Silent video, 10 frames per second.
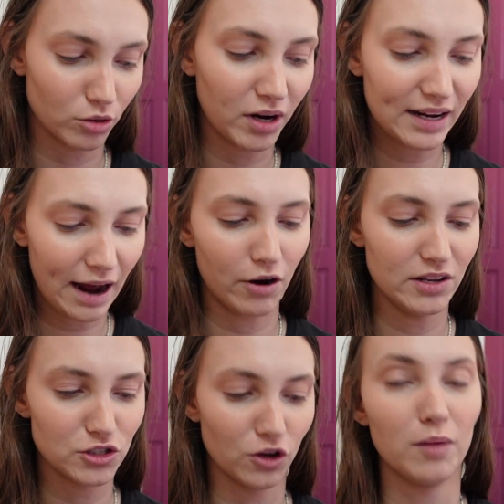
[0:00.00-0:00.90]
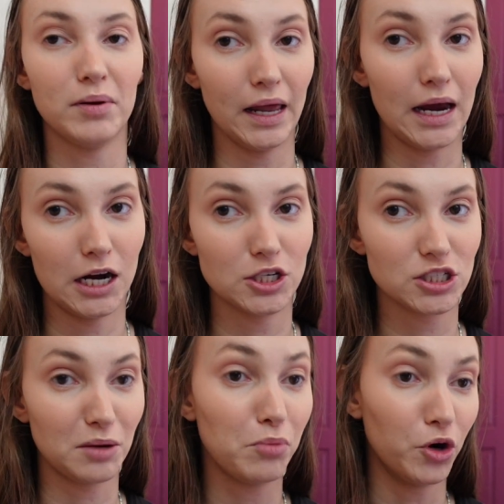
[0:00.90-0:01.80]
So I'm gonna carry this on the plane and just
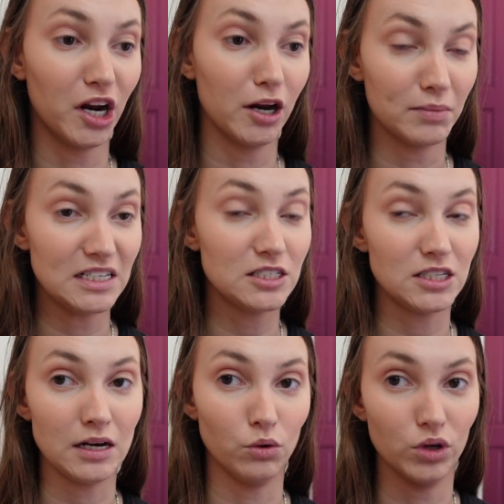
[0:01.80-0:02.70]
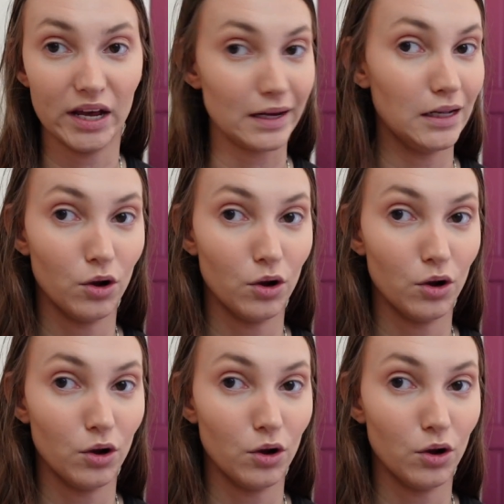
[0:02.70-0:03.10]
like put it under my seat or like in